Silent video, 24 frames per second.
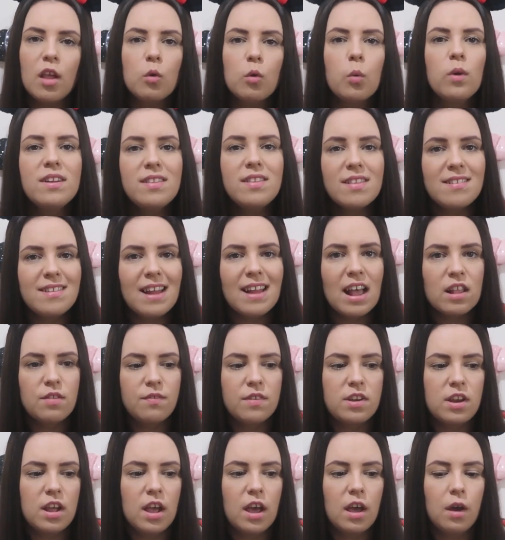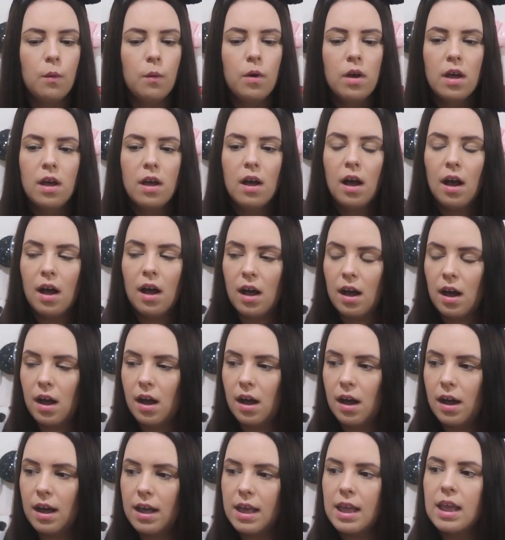When I did this last video,
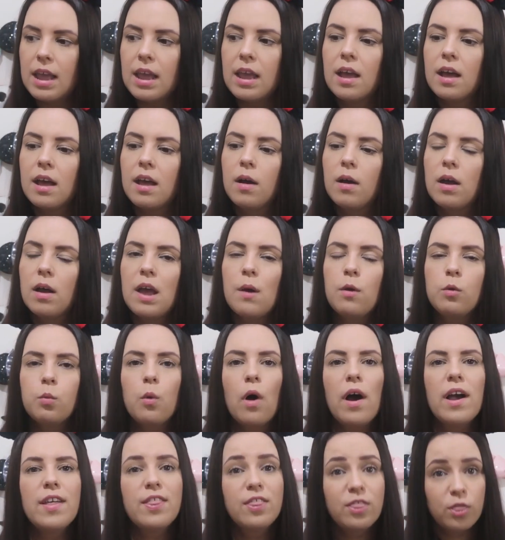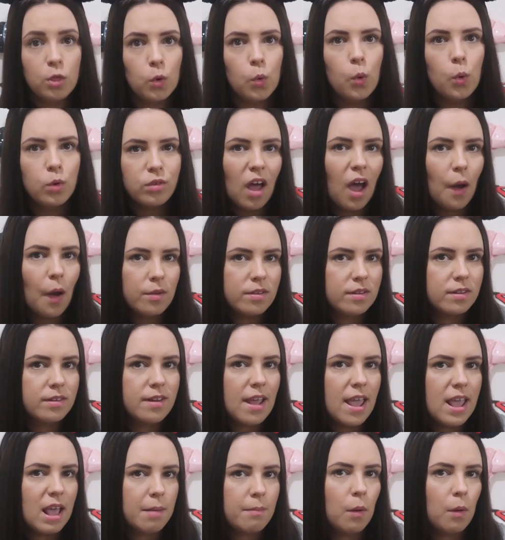it was what I thought I was going to
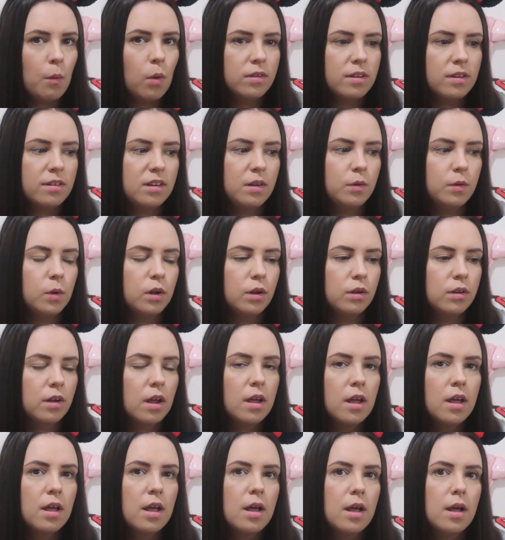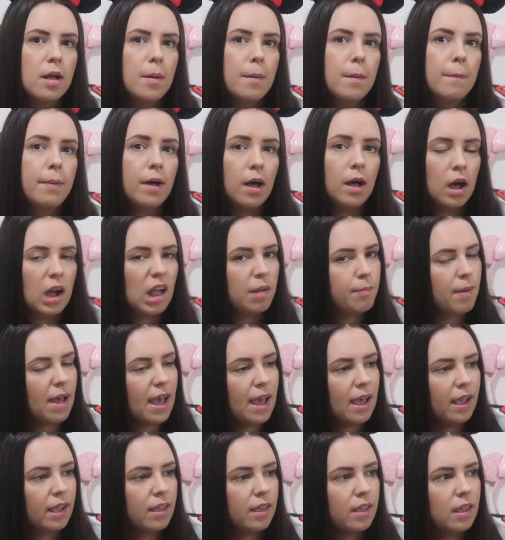take in my Walt Disney World park
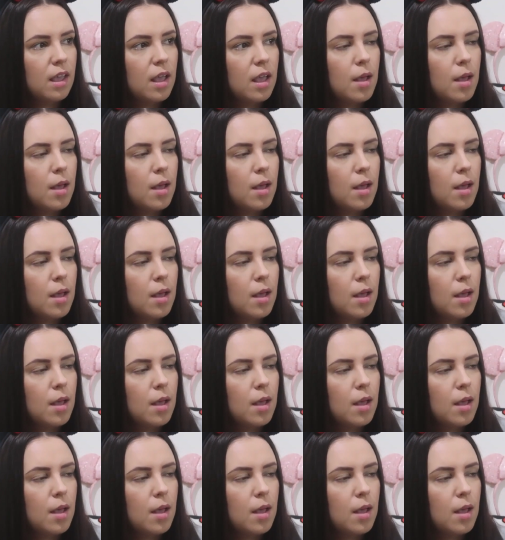bag.